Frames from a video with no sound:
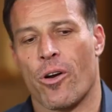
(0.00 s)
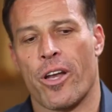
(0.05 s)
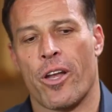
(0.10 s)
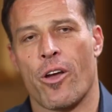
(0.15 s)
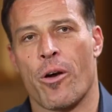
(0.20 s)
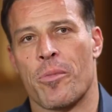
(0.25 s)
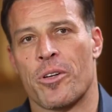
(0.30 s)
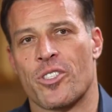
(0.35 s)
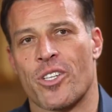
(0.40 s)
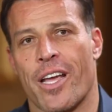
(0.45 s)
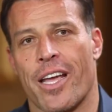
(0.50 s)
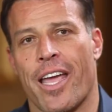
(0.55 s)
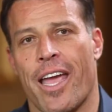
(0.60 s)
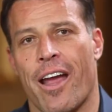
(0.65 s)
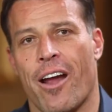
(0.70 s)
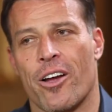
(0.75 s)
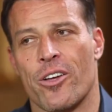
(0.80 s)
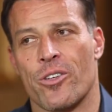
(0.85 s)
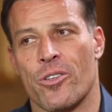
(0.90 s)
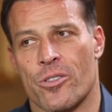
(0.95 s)
already know how much I
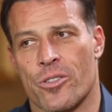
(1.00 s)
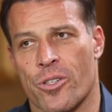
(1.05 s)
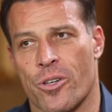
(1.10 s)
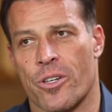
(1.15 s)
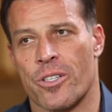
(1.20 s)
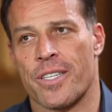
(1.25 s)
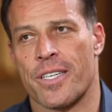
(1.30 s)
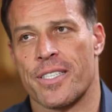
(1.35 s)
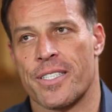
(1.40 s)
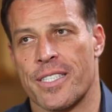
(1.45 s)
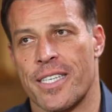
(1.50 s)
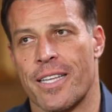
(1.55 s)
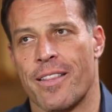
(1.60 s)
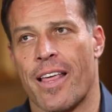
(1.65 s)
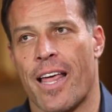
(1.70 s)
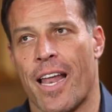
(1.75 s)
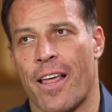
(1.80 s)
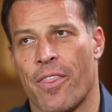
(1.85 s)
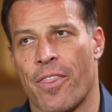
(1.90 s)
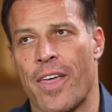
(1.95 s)
care, you'll certainly see
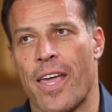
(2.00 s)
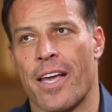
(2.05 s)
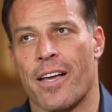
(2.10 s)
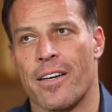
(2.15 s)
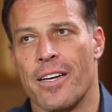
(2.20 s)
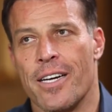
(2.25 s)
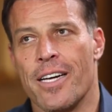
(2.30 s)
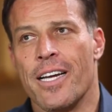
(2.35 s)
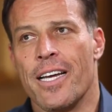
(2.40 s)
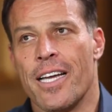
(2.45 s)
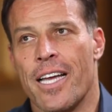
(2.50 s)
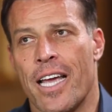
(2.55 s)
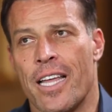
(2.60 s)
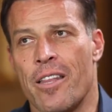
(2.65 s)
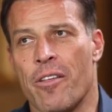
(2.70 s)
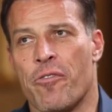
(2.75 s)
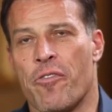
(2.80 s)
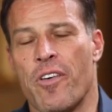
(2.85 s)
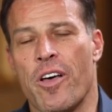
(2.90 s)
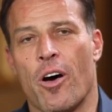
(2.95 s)
that, I think,
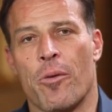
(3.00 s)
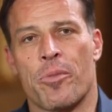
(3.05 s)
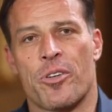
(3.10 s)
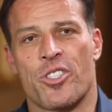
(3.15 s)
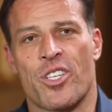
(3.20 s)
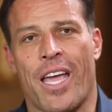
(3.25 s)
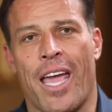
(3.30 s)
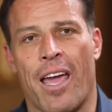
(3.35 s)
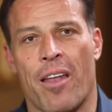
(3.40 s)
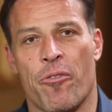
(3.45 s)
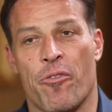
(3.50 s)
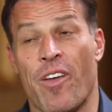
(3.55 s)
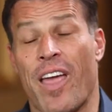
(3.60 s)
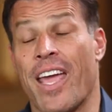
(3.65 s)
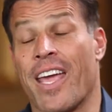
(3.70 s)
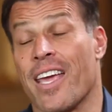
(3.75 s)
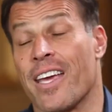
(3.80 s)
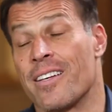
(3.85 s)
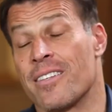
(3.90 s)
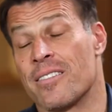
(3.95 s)
in the film, because you can't
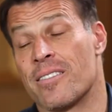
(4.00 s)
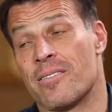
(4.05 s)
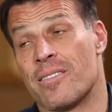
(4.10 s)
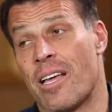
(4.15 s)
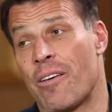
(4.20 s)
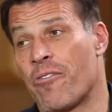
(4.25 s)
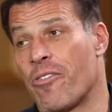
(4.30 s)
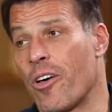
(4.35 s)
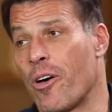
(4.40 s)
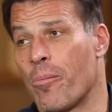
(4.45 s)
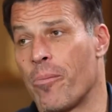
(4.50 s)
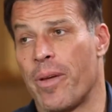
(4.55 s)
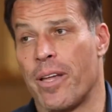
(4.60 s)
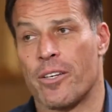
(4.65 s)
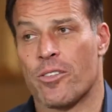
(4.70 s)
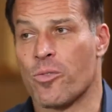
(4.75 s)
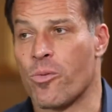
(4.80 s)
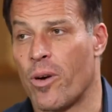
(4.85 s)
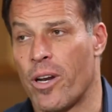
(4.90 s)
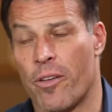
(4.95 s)
fake it, and they filmed
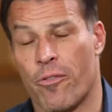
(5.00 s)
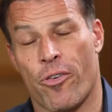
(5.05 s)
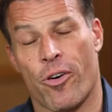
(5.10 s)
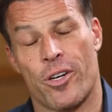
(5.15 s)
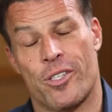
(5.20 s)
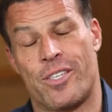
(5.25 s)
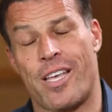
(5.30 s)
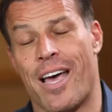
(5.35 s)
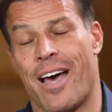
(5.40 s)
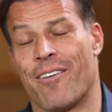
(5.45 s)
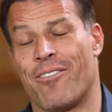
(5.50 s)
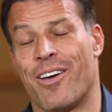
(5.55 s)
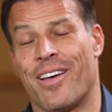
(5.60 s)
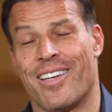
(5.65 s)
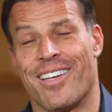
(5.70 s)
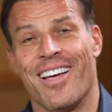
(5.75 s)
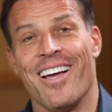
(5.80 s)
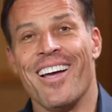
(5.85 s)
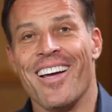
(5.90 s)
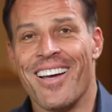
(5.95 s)
me
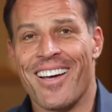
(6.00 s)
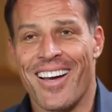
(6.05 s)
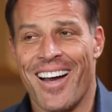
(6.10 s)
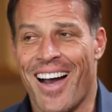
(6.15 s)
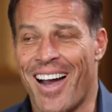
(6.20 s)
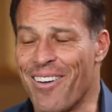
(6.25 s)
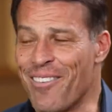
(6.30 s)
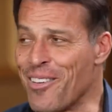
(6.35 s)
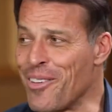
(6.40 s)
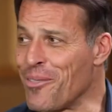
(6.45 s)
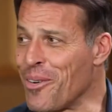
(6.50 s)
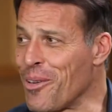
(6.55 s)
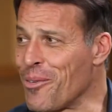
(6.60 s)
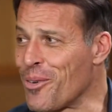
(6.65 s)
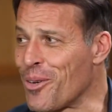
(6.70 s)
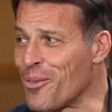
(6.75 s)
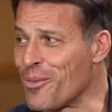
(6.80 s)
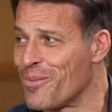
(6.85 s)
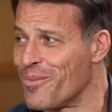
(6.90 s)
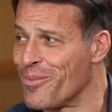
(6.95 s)
24/7. I mean,
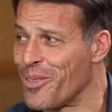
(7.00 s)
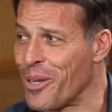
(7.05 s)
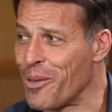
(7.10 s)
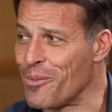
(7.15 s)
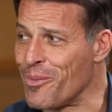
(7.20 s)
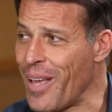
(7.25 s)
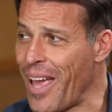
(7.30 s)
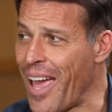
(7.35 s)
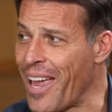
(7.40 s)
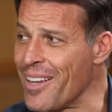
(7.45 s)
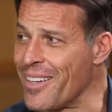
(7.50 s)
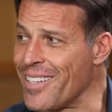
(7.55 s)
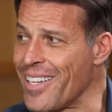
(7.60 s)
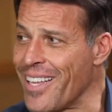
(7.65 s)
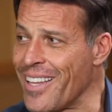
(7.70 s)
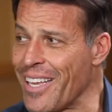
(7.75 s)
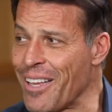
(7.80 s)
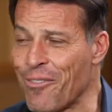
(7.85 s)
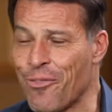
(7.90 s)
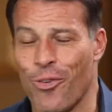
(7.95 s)
we had,
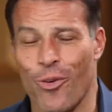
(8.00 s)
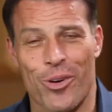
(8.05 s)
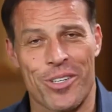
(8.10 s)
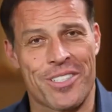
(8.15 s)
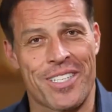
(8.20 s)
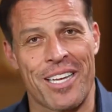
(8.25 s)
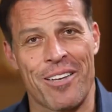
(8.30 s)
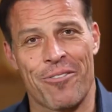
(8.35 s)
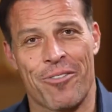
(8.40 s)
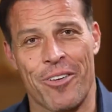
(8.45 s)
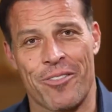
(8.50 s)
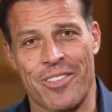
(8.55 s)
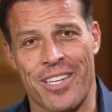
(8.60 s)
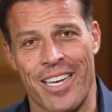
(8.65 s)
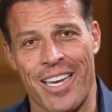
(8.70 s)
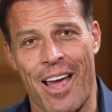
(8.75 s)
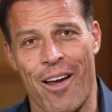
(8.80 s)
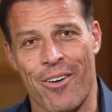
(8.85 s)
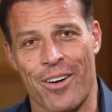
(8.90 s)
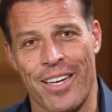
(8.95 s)
I think, 14,
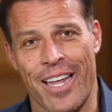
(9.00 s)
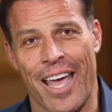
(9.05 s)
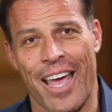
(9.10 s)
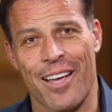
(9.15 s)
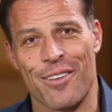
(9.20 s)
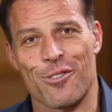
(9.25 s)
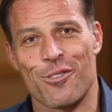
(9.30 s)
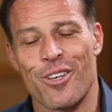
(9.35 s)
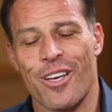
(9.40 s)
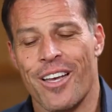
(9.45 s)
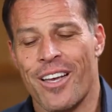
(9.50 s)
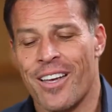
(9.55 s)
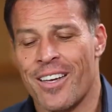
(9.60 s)
15-hour days,